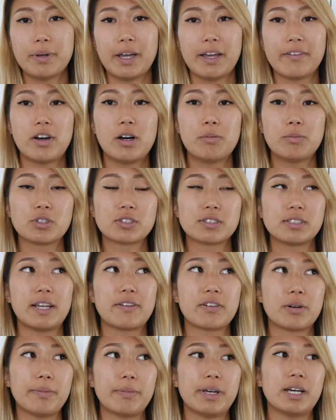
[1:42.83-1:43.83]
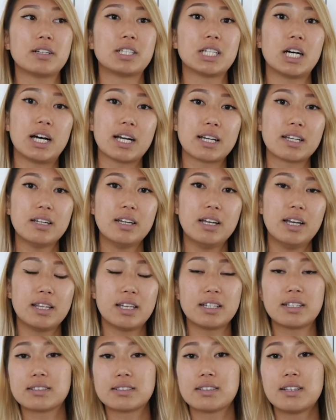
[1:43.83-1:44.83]
I've almost never met a dog
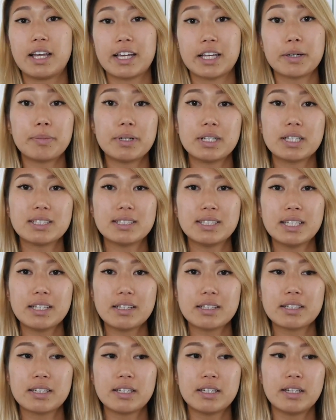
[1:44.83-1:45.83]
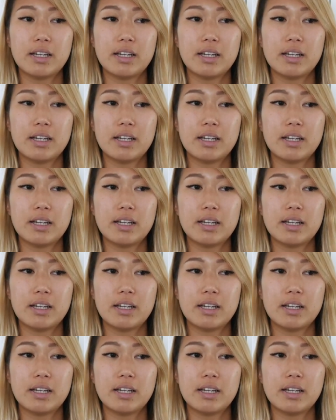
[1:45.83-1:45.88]
that doesn't like a bully stick.